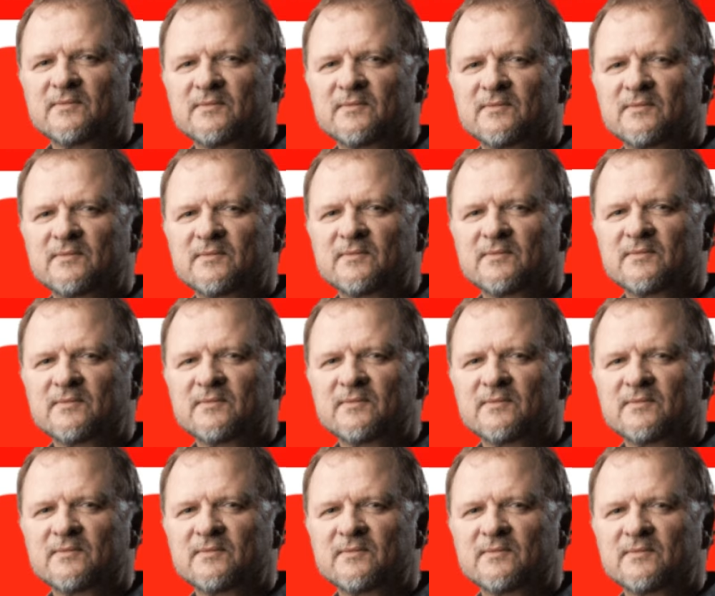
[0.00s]

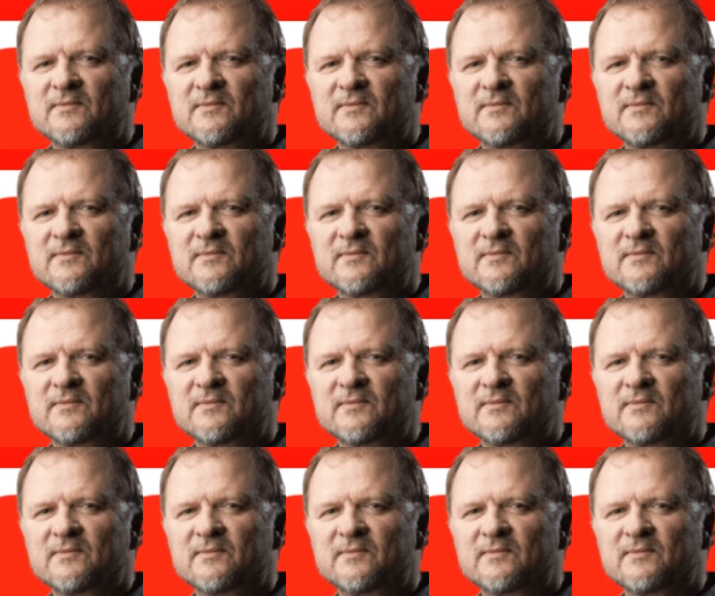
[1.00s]

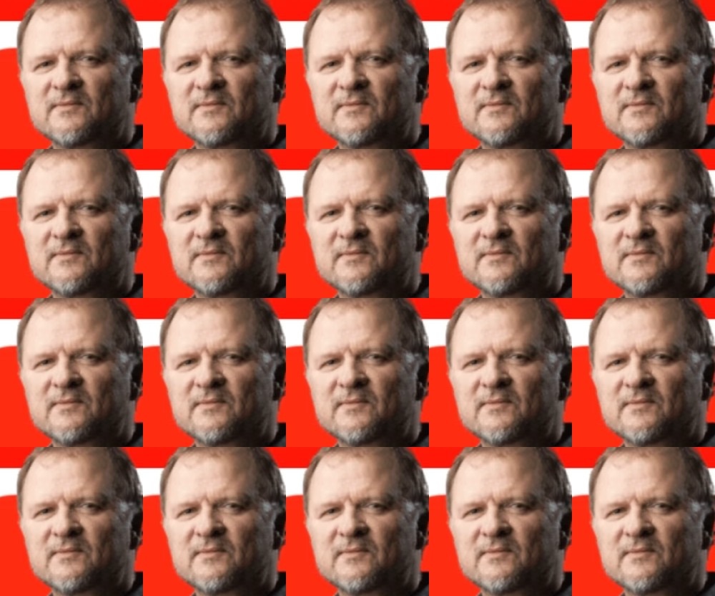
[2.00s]
No words are spoken by the person on screen.